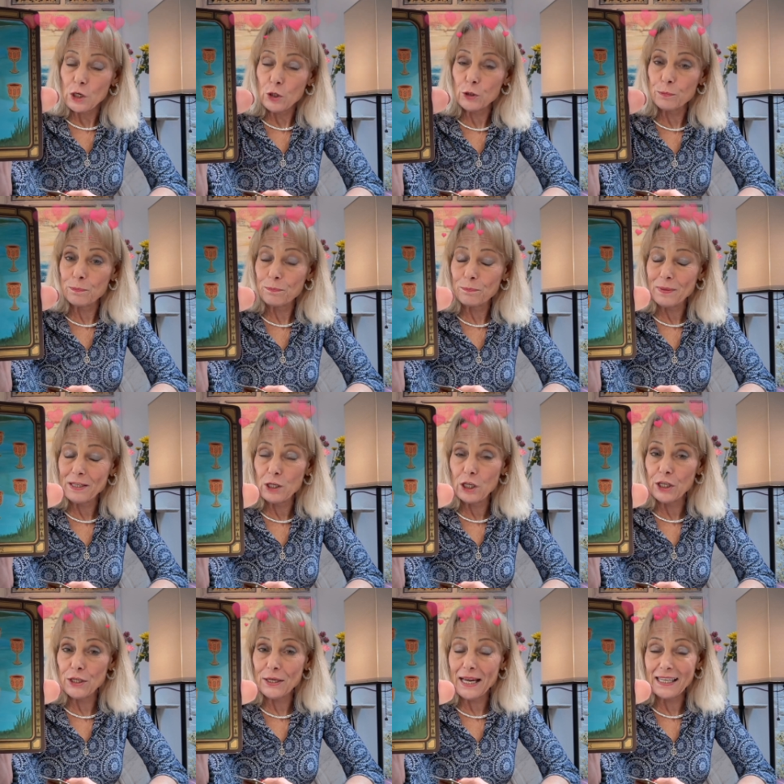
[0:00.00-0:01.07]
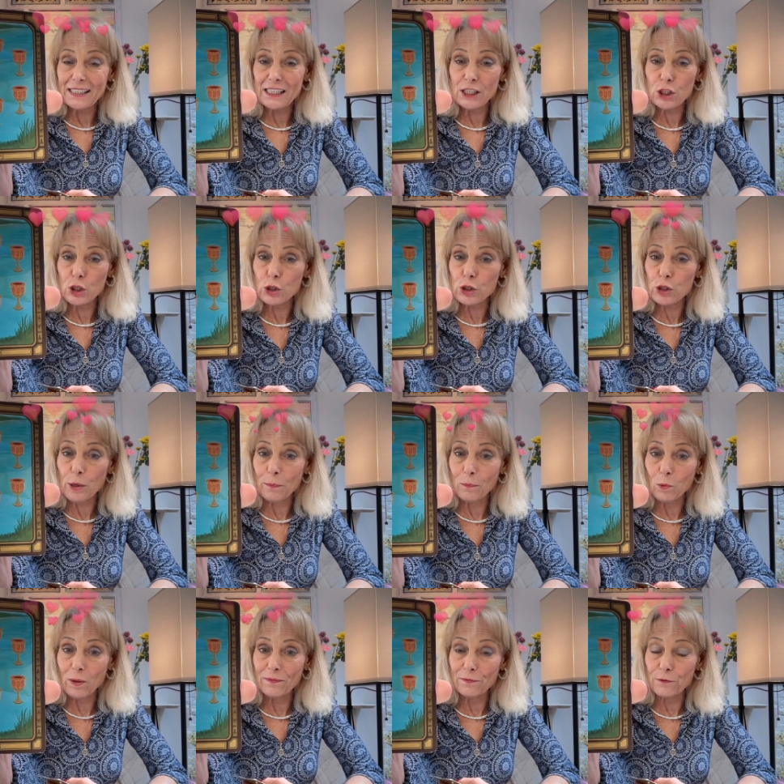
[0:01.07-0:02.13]
could be connecting to
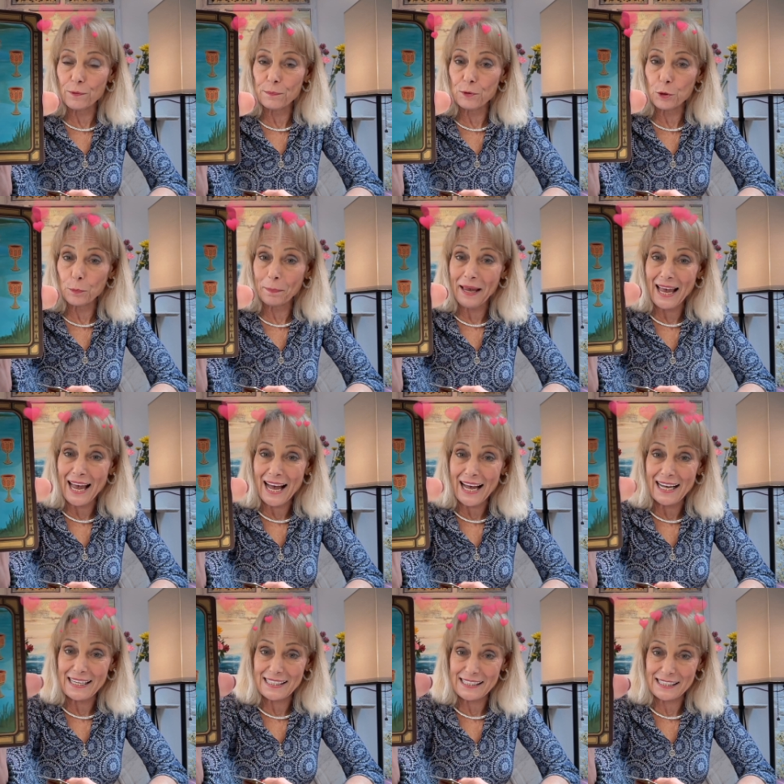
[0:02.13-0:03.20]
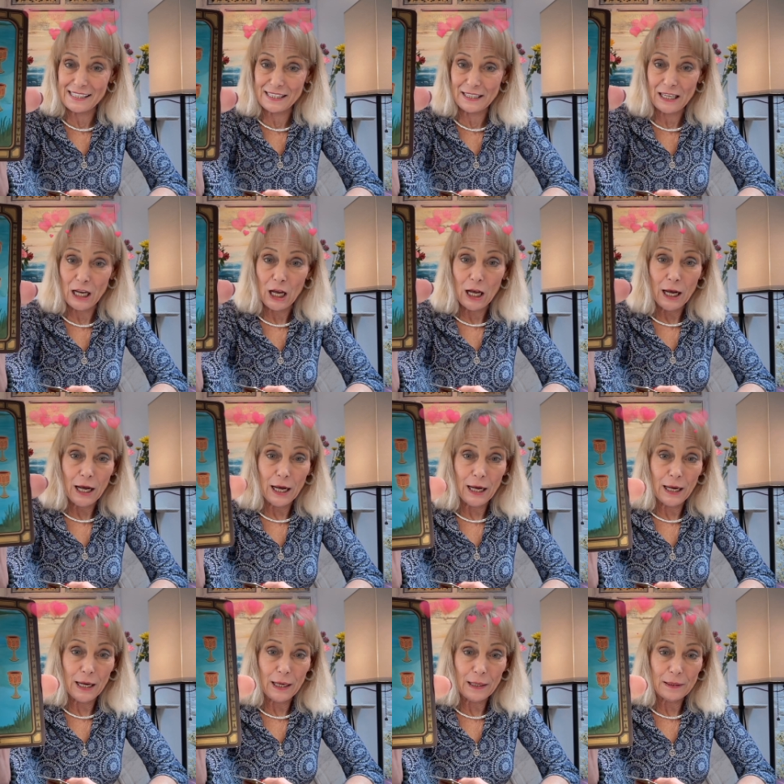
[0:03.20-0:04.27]
someone from your past,
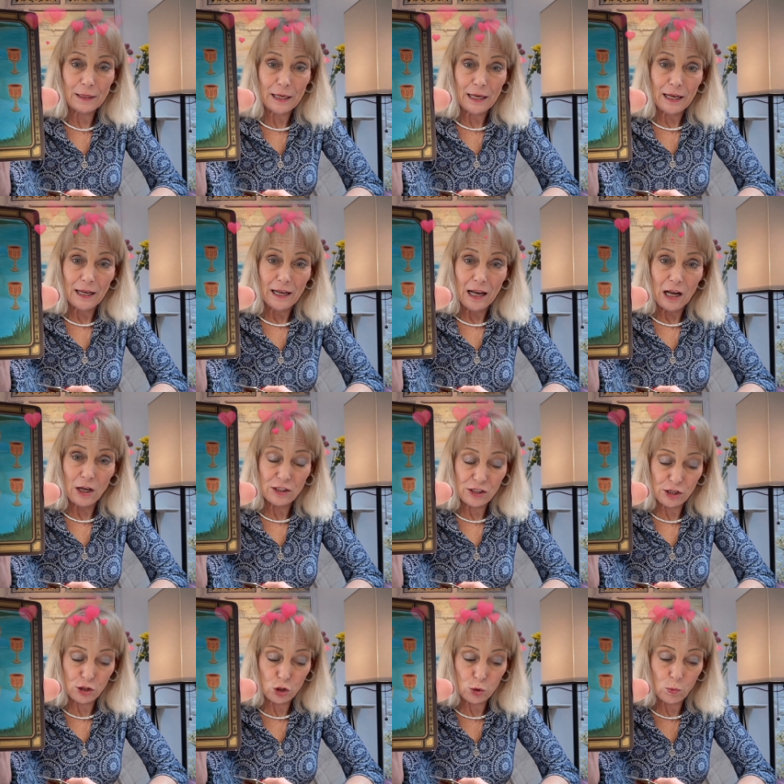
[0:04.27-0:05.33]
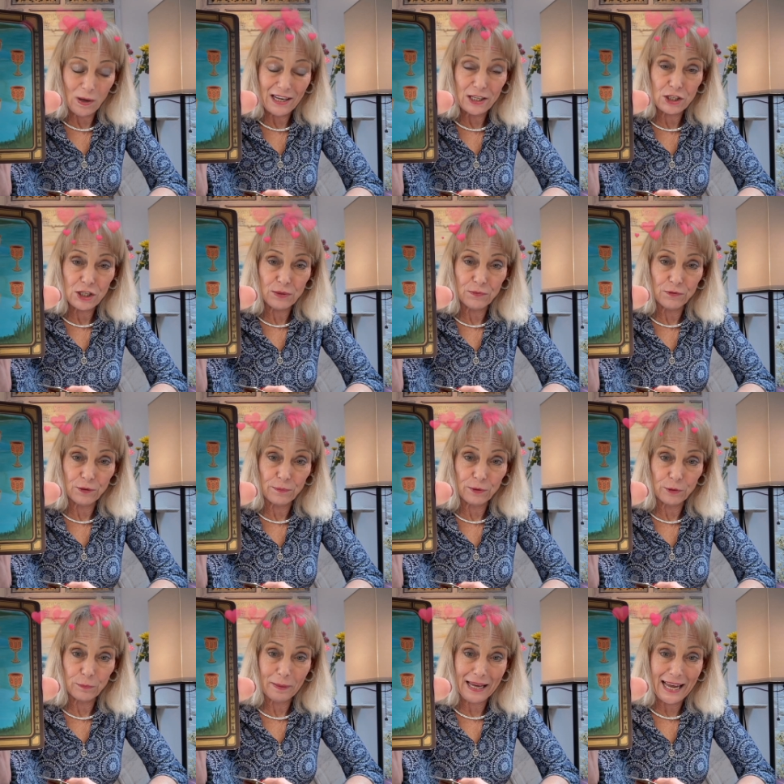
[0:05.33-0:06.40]
uh, a situation from your
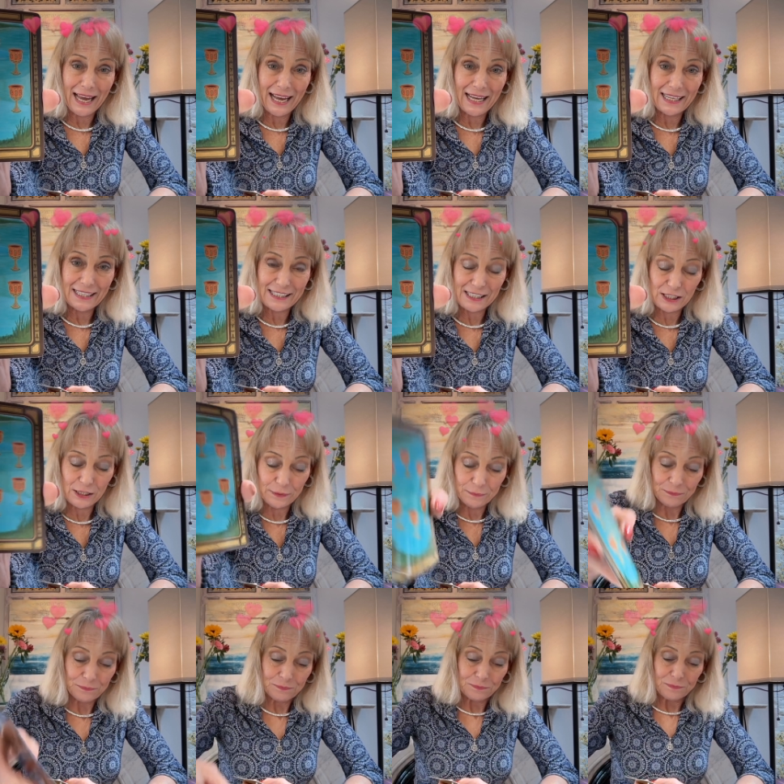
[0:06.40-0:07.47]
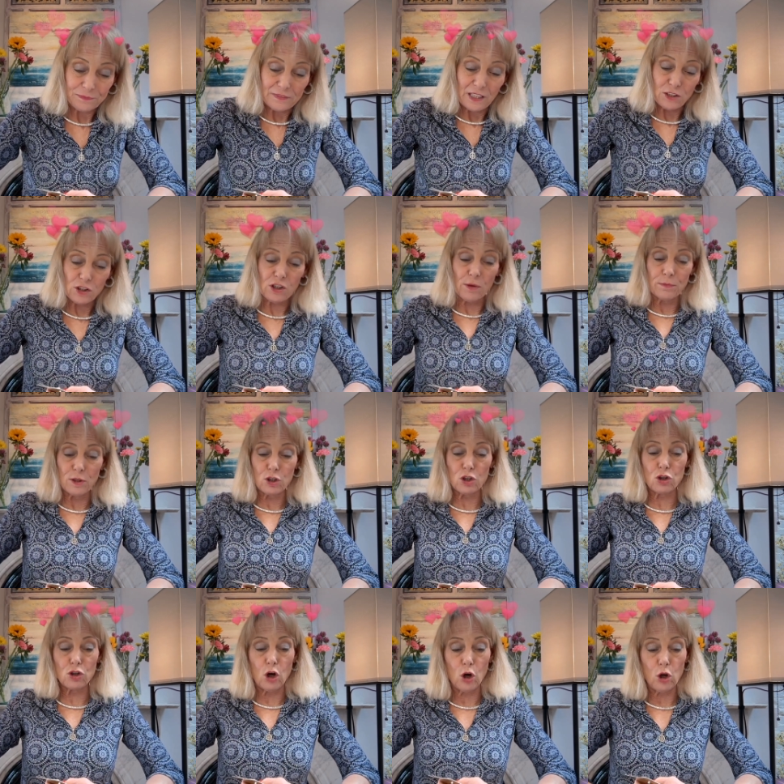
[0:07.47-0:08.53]
past, some
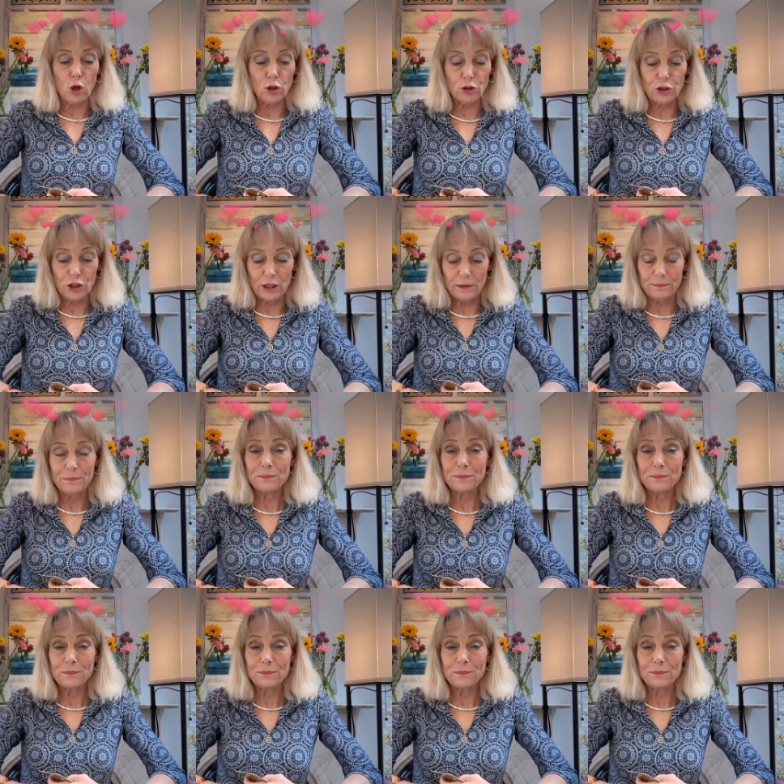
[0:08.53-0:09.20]
nostalgia.